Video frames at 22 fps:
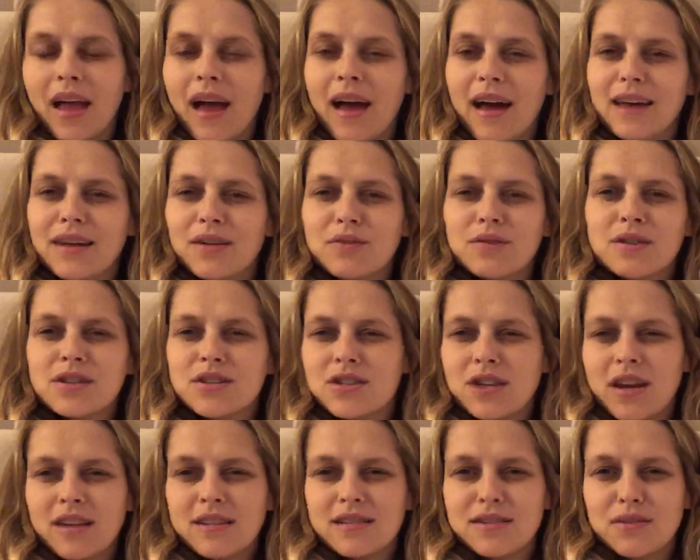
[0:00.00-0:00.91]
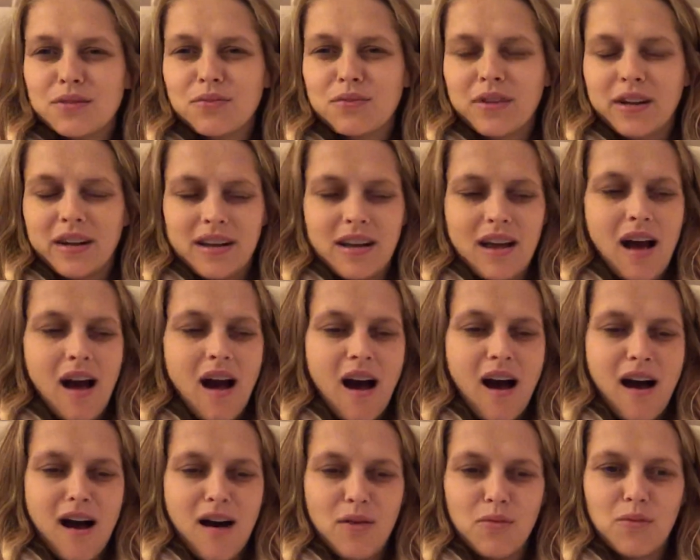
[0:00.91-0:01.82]
And it was just a really
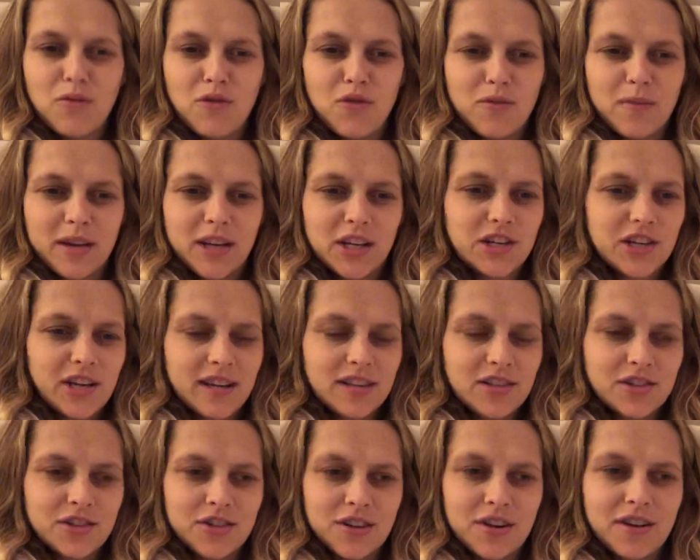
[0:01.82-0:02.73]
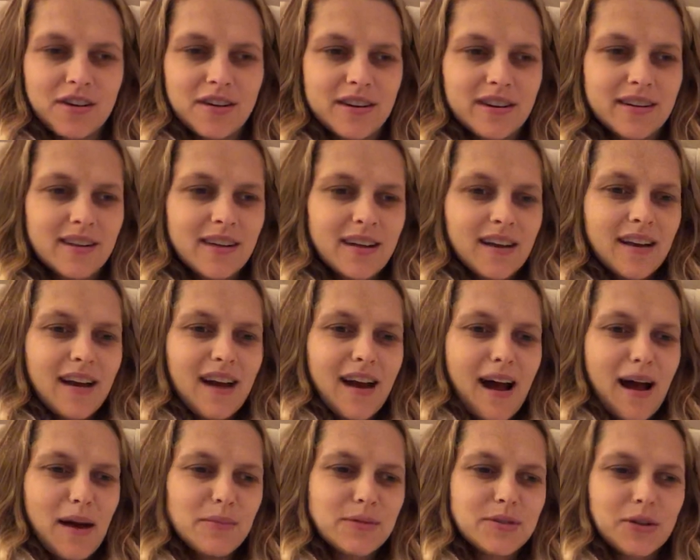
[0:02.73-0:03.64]
heartwarming gesture, and
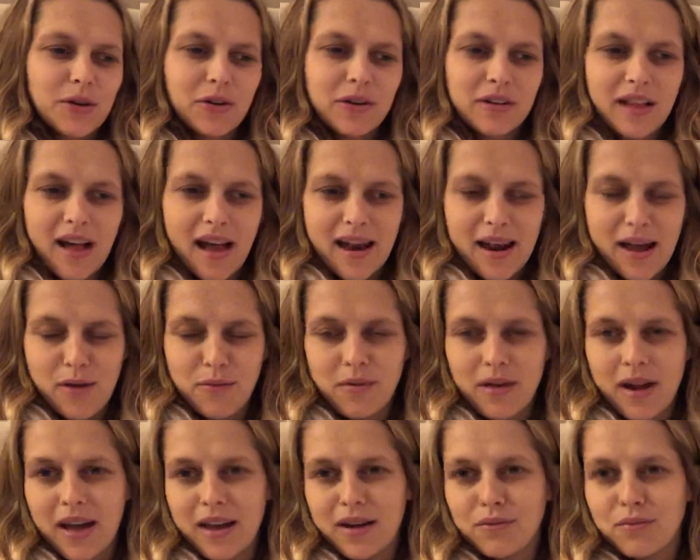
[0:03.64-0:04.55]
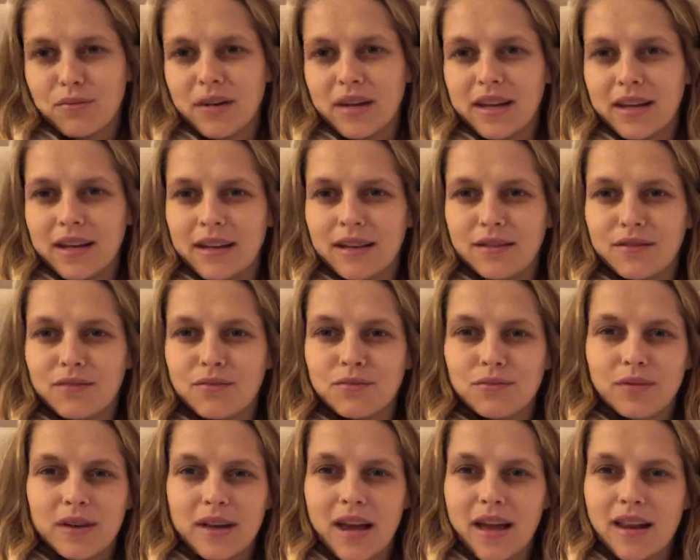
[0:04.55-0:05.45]
I'm so glad I went. We
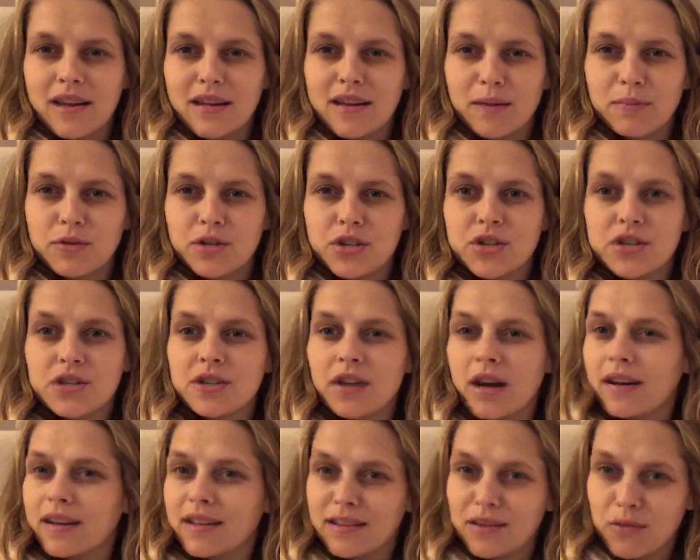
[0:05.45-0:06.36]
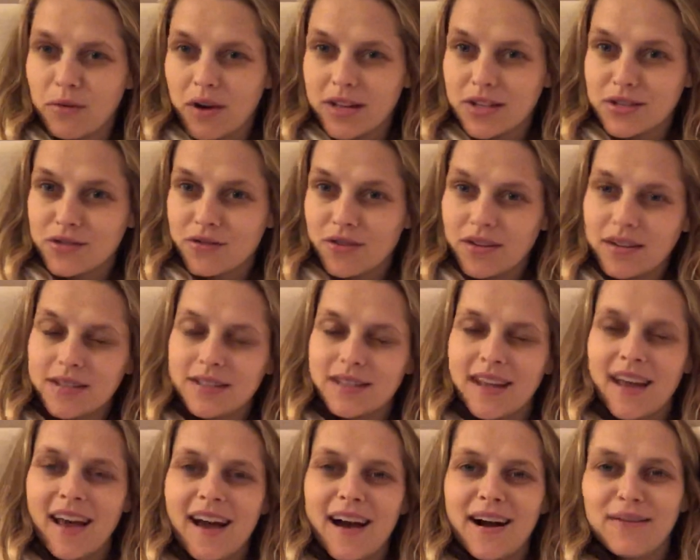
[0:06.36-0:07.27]
ended up shutting the restaurant
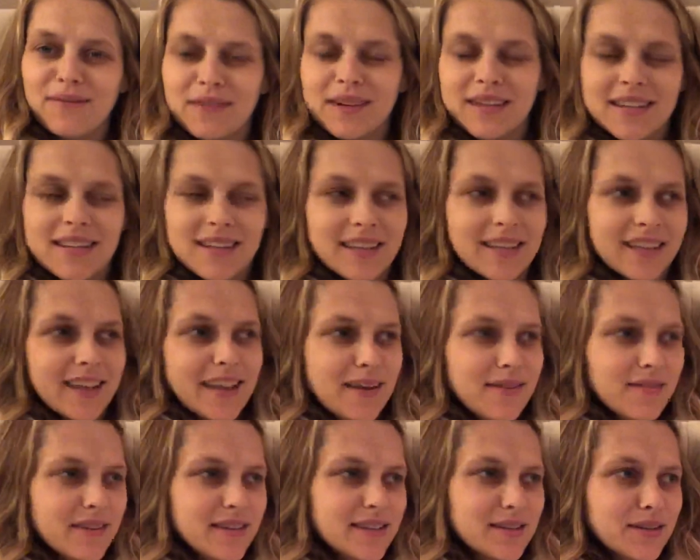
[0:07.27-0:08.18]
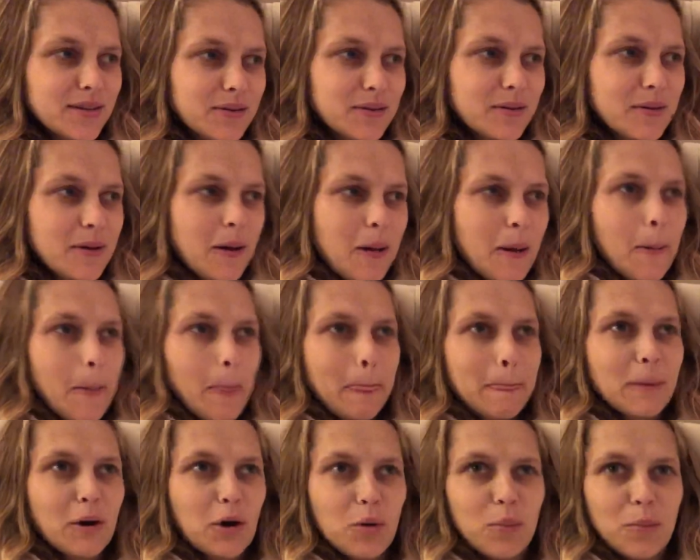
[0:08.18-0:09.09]
down. We didn't leave until
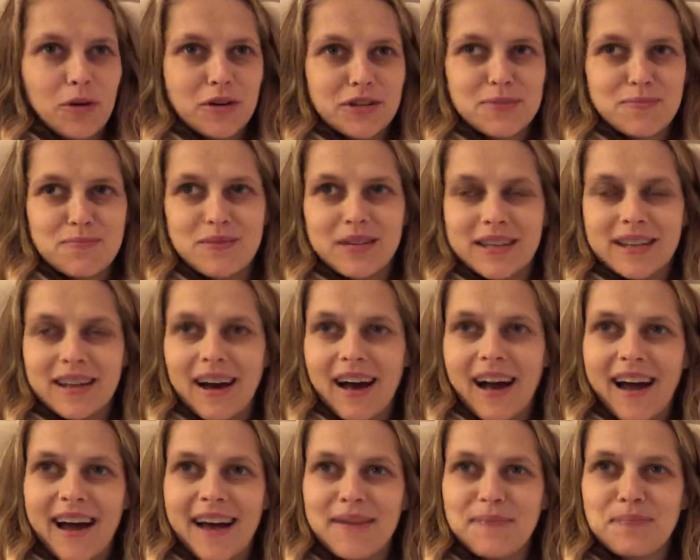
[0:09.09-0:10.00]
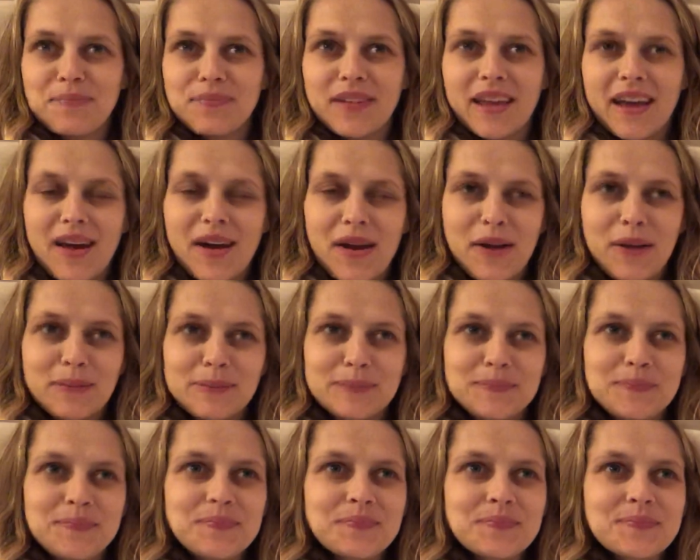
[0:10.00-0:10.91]
almost midnight.
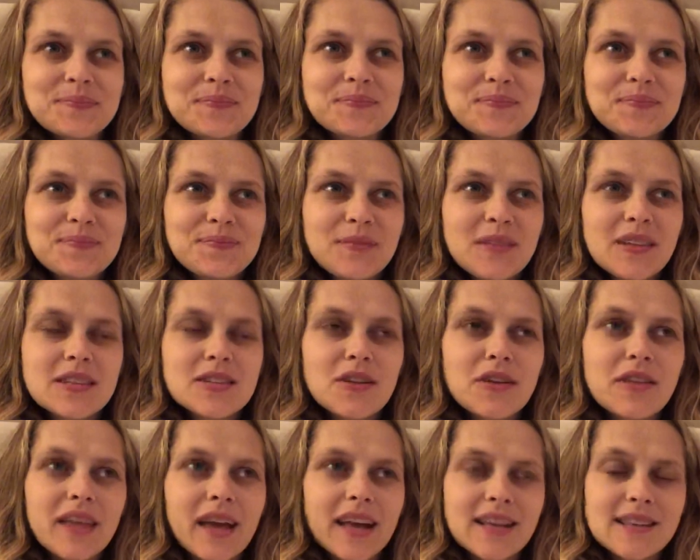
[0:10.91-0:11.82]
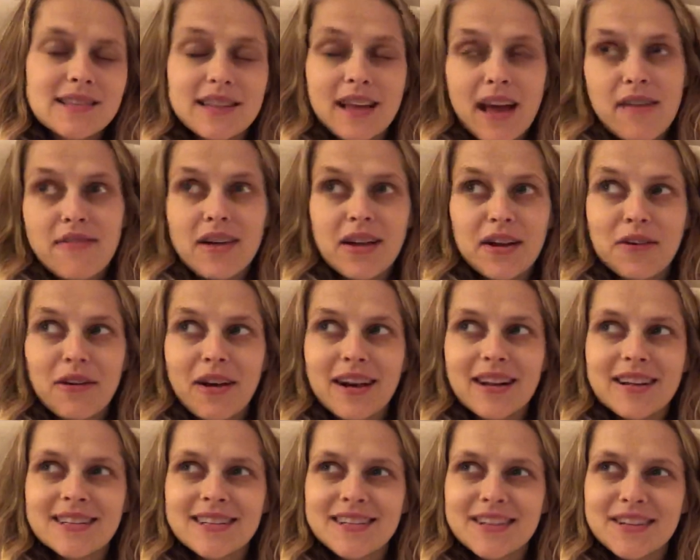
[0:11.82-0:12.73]
So thanks, Cafe
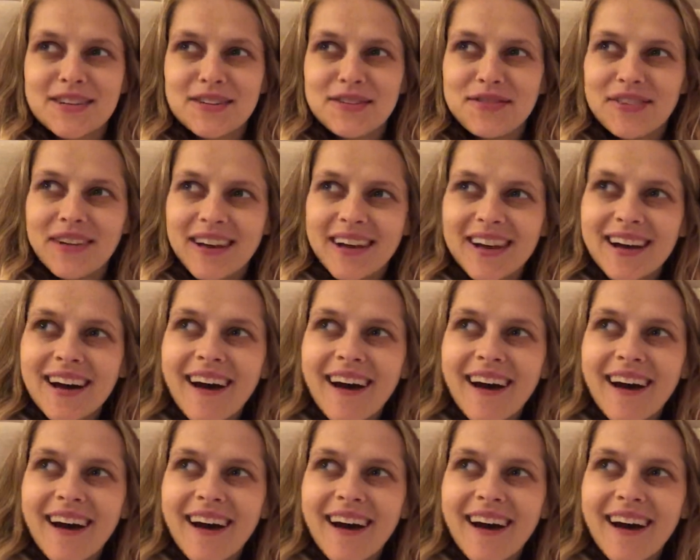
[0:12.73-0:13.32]
Gratitude, for